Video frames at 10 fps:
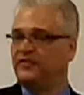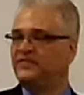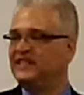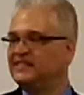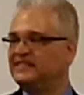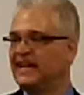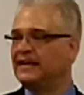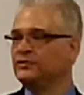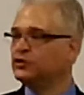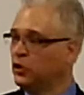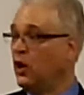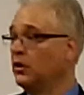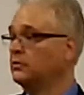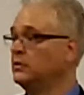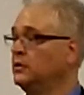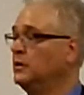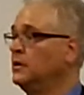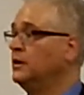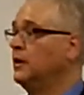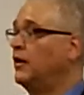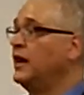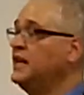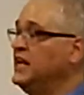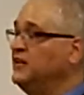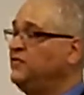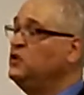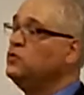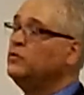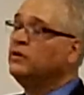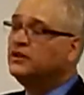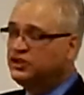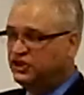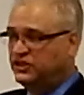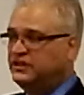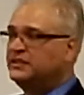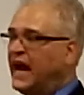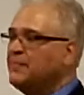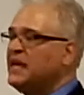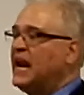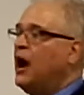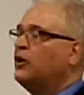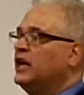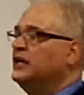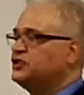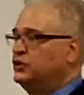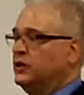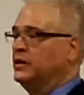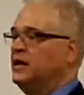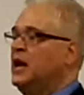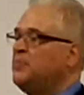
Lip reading: or 15 seconds long, all right? And if you time that out, it's good.